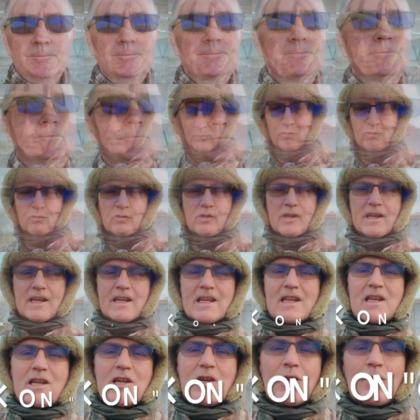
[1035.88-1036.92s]
A
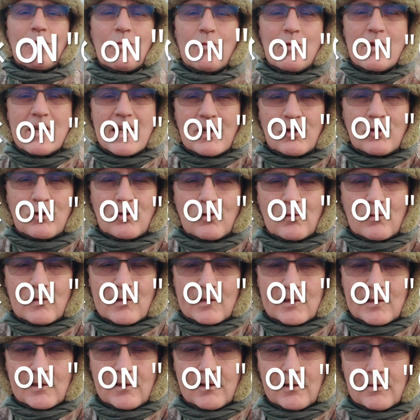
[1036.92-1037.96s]
brand new nature
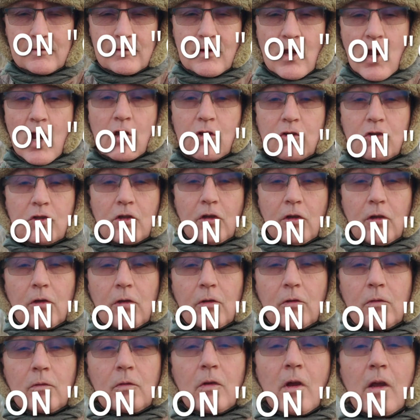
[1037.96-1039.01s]
reserve
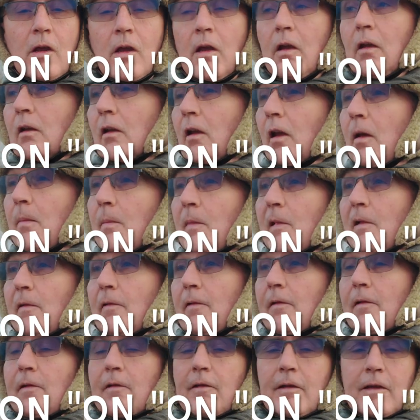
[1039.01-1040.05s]
to Camilla
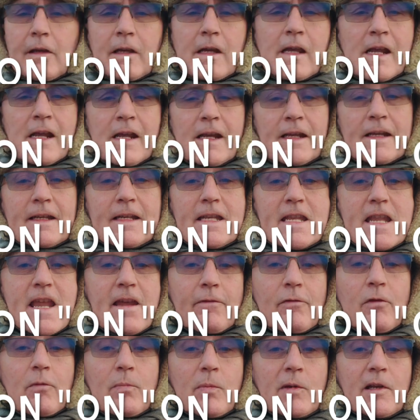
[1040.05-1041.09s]
and I.
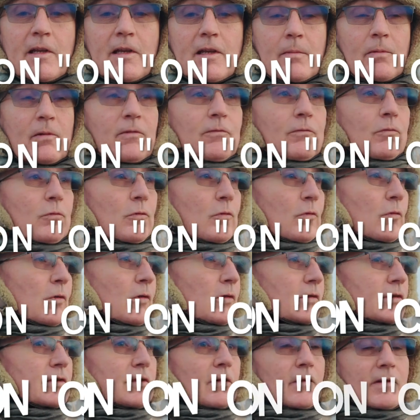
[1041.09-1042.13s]
Never been here
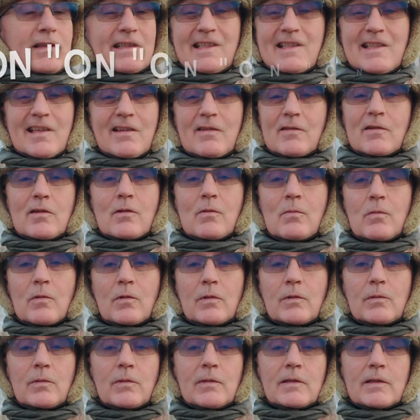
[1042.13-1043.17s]
before, so I don't know
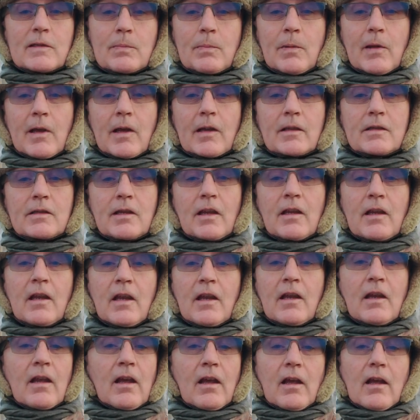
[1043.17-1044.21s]
what to expect.
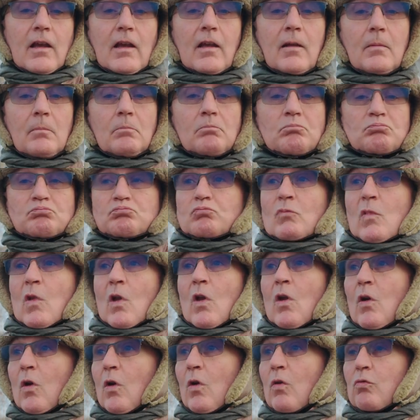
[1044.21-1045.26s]

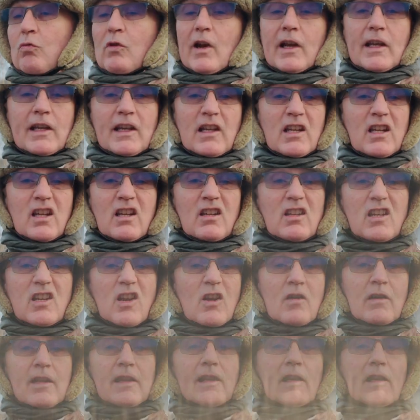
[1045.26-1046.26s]
Already, the only